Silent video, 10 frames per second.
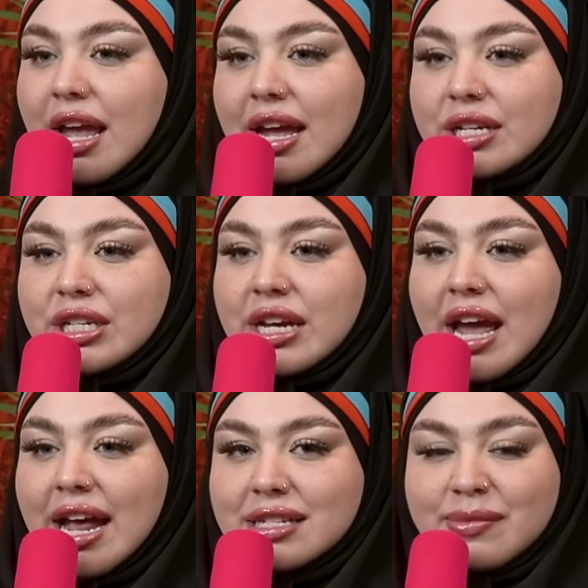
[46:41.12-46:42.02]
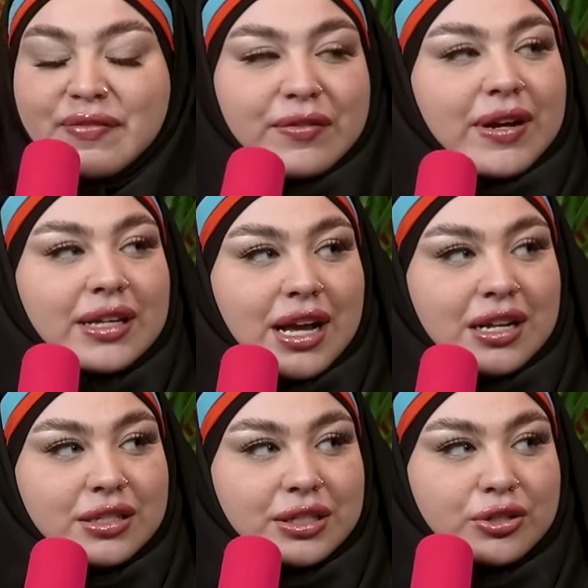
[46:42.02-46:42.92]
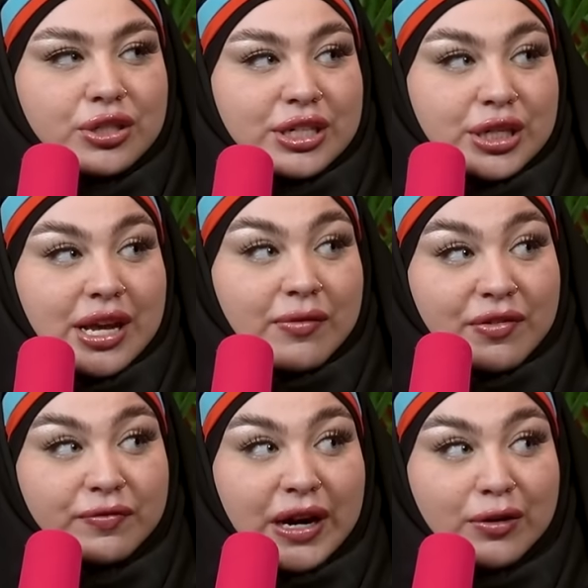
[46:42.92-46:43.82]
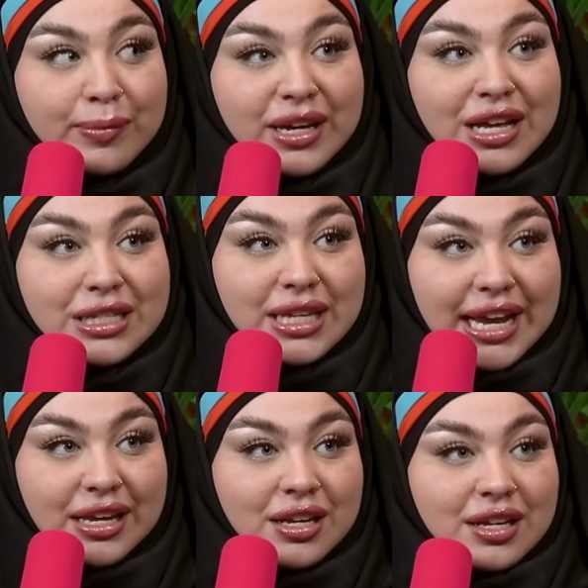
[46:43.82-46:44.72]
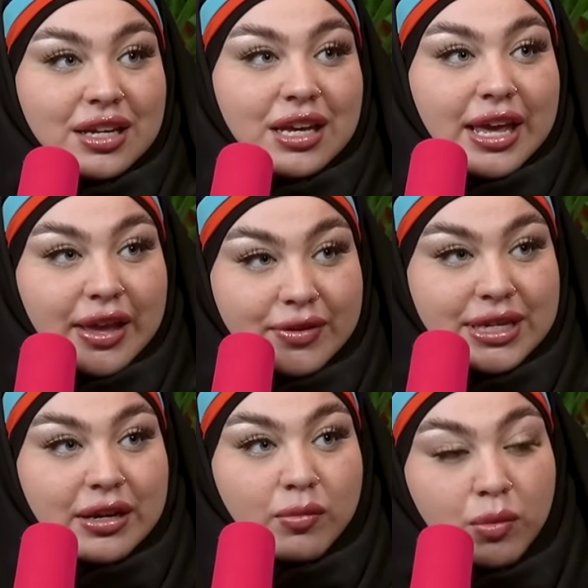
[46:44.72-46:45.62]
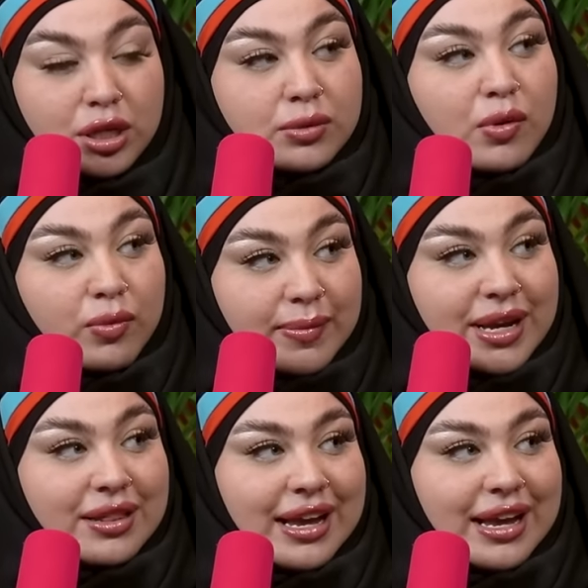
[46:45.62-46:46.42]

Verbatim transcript: and she asked him if he read the Constitution, and she, it went viral because like it was like multiple women